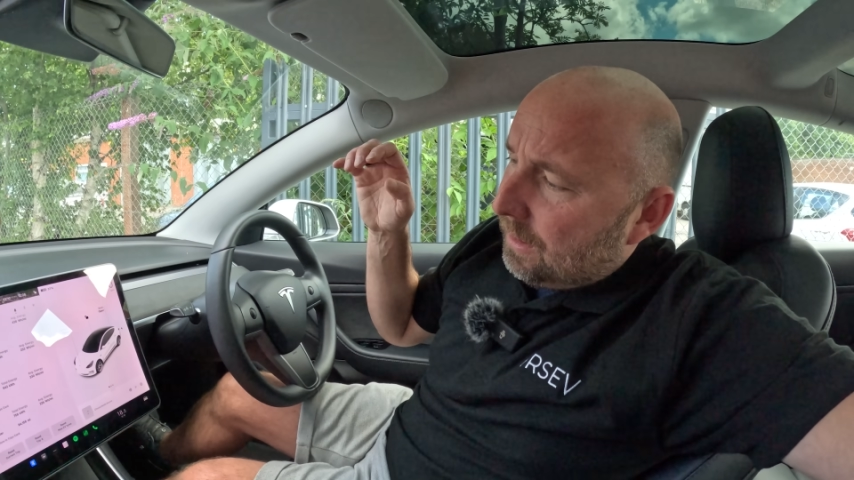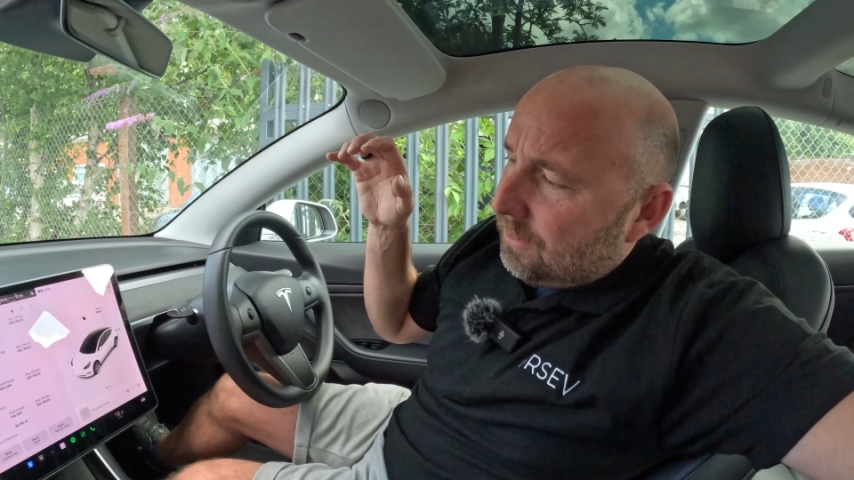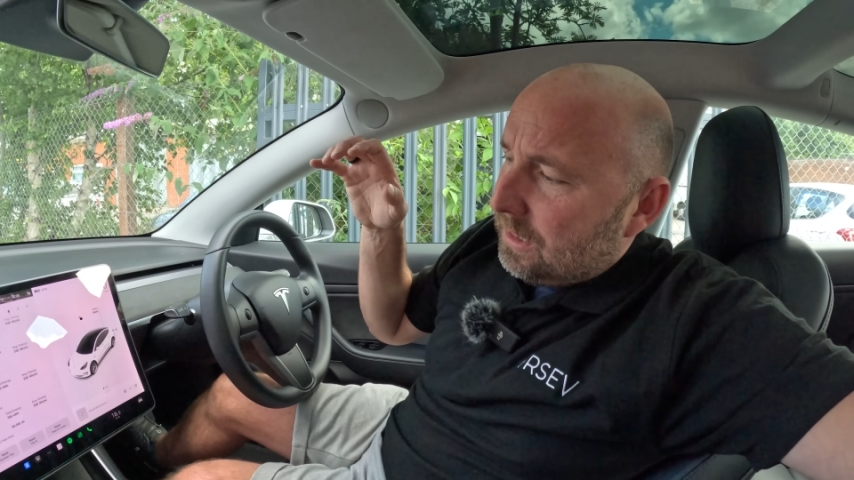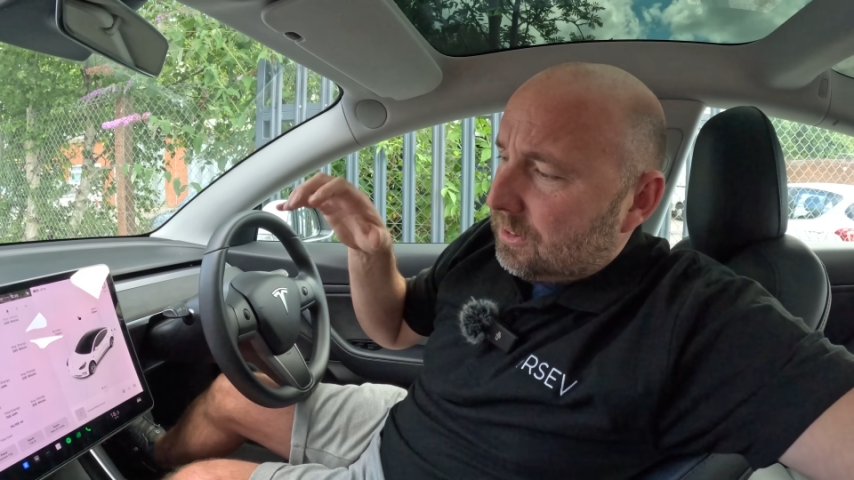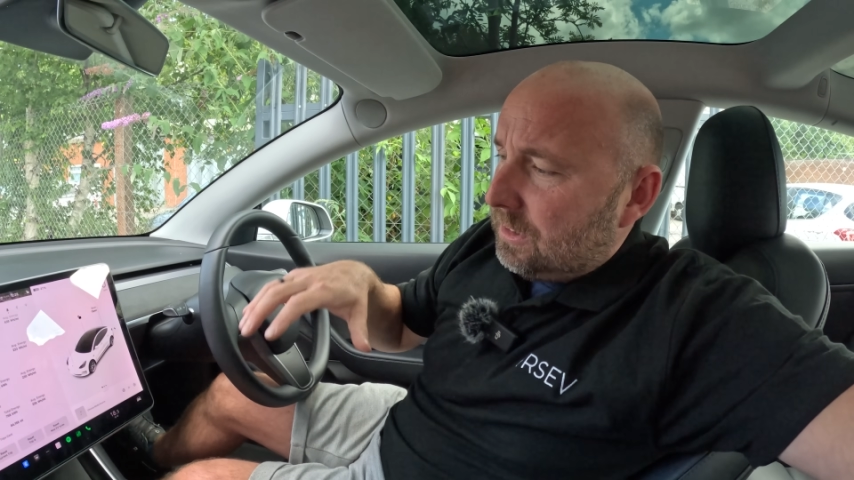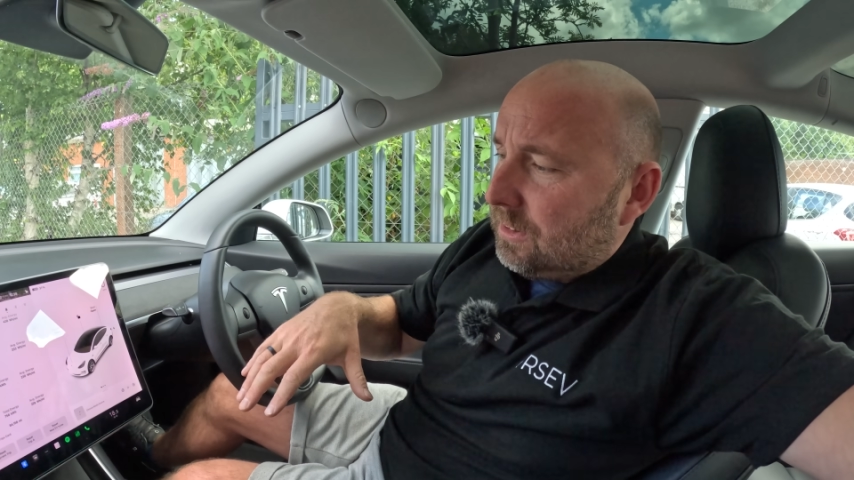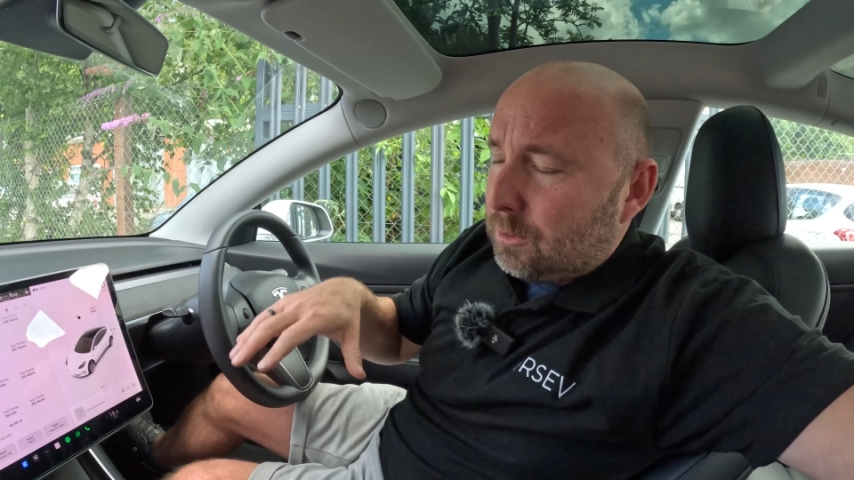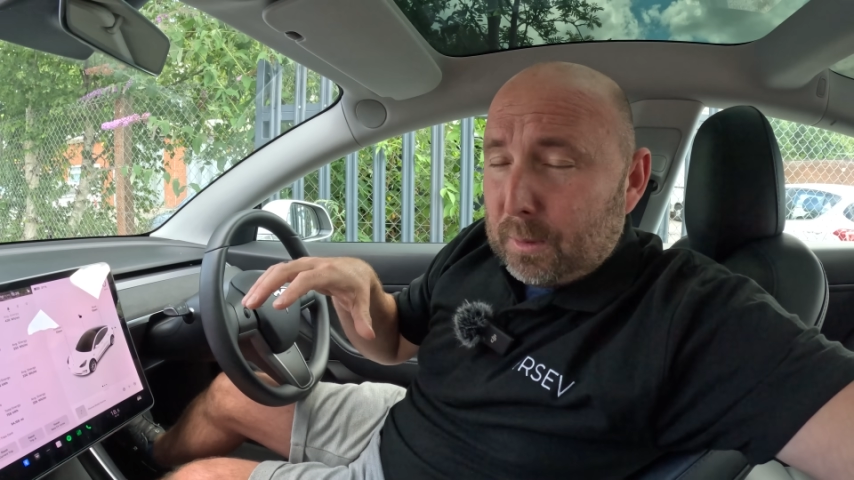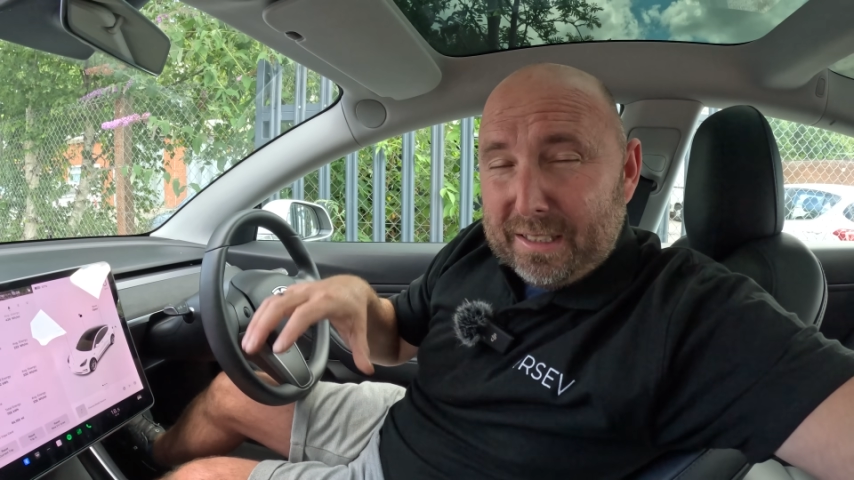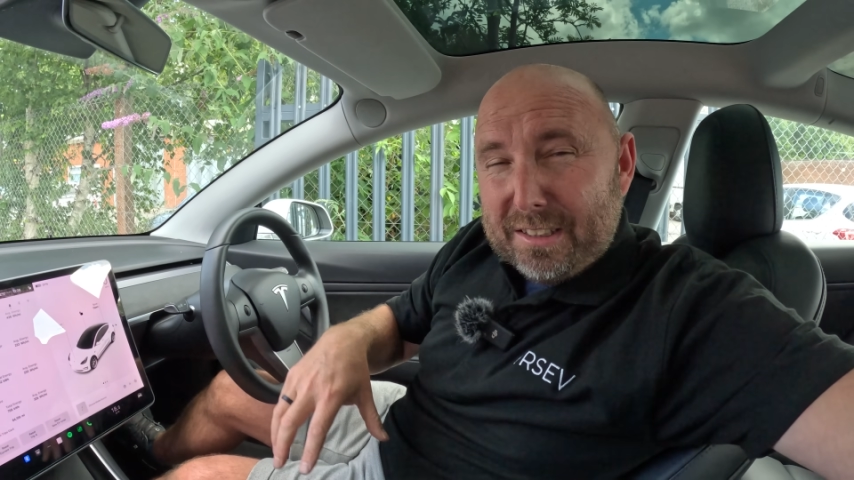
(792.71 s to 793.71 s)
This is a
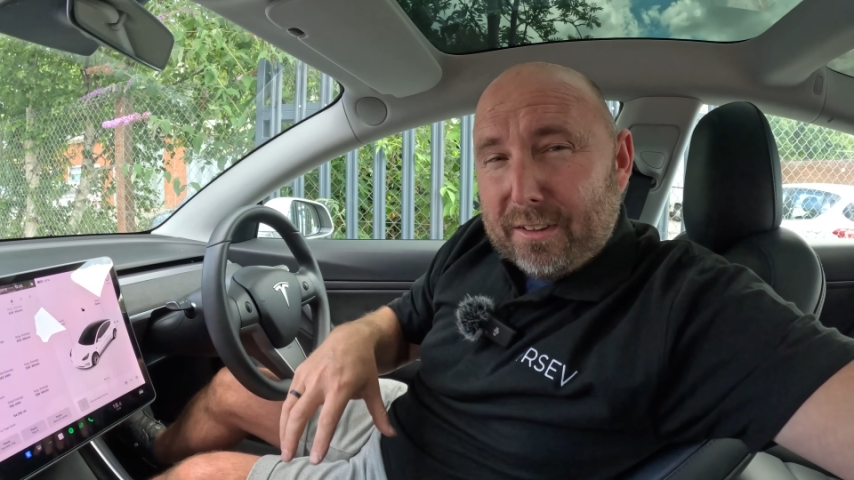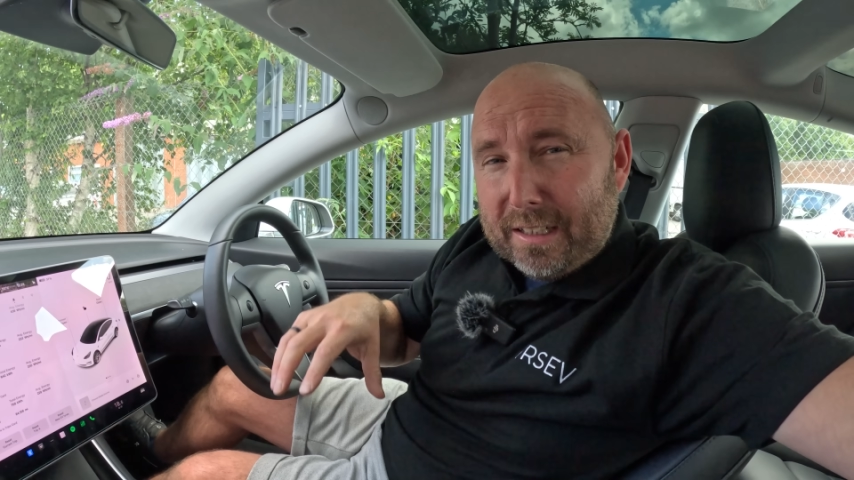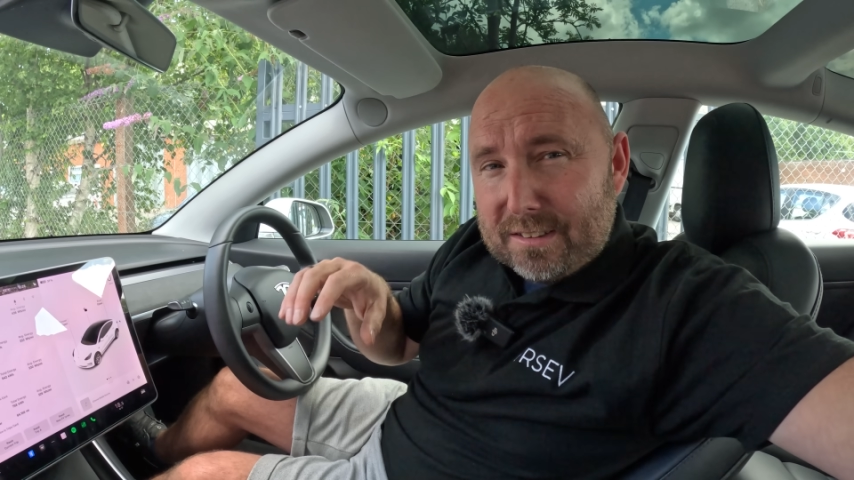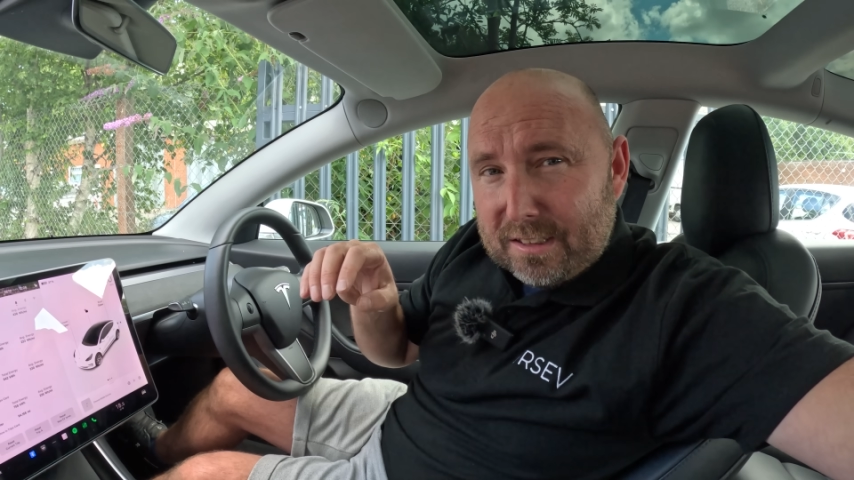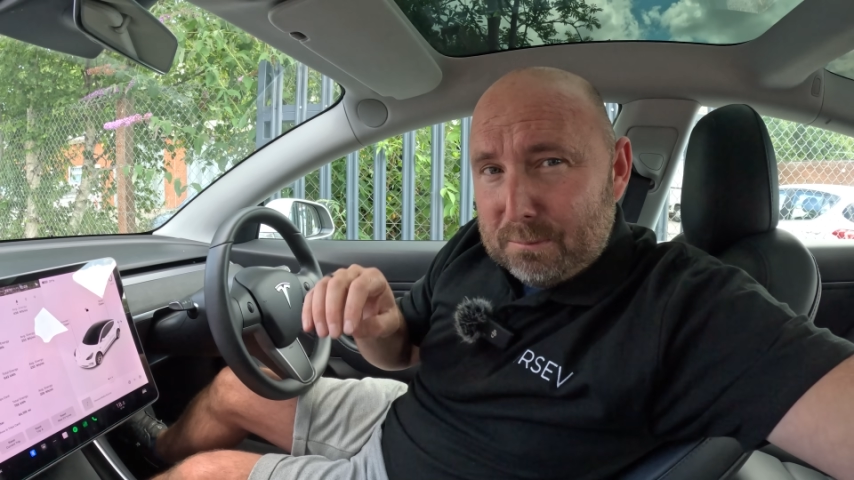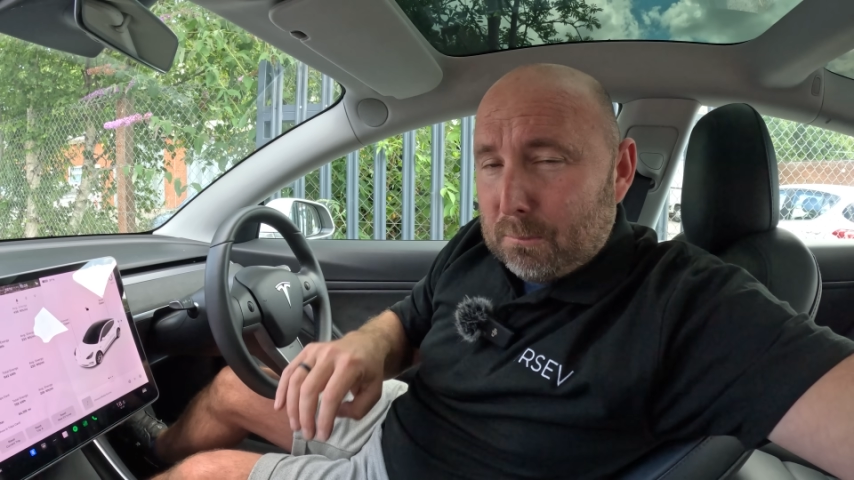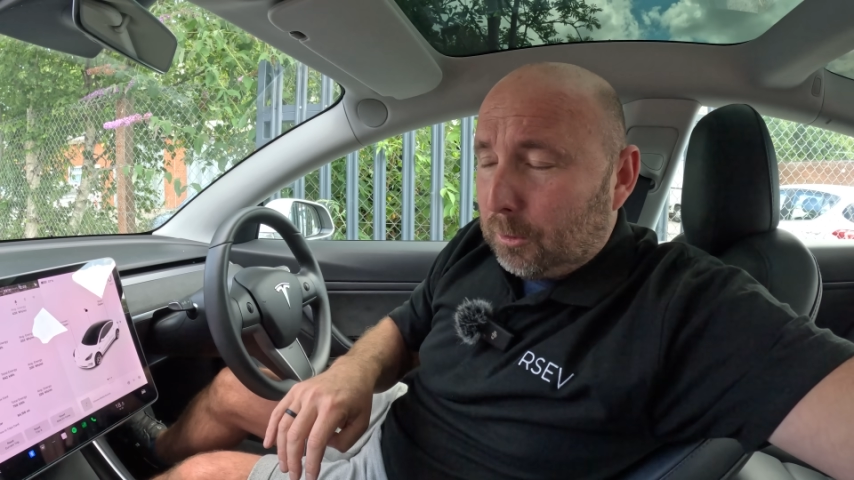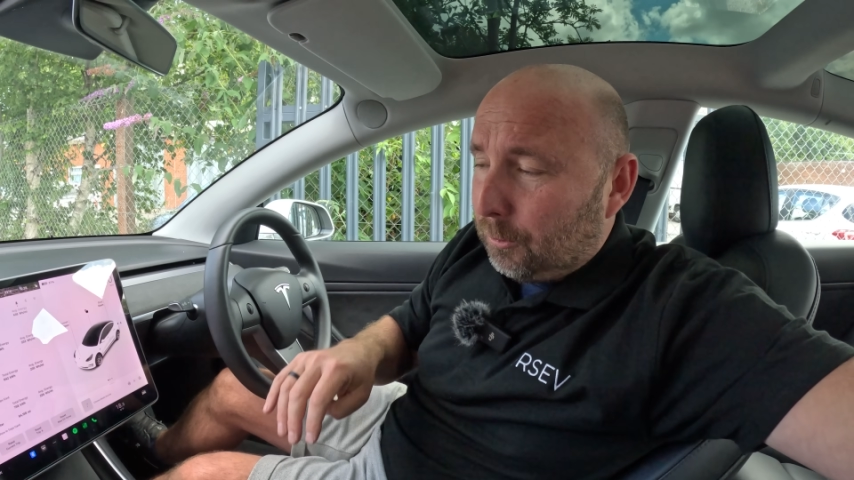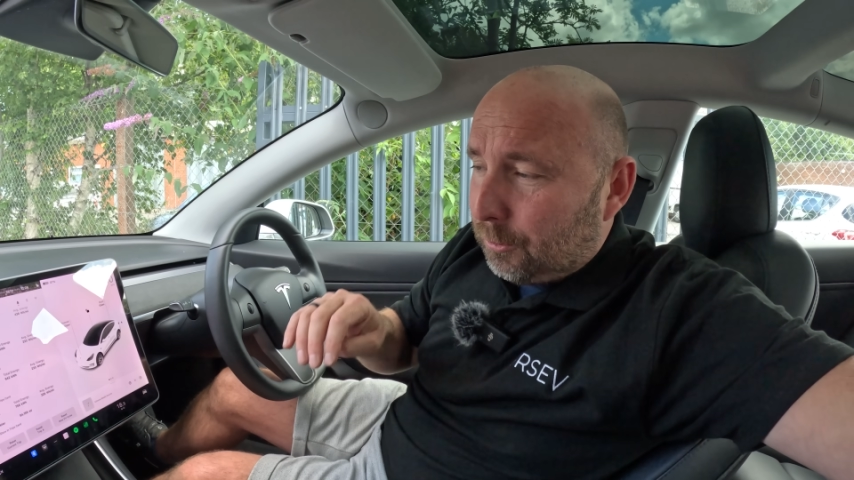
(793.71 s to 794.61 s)
2019 Model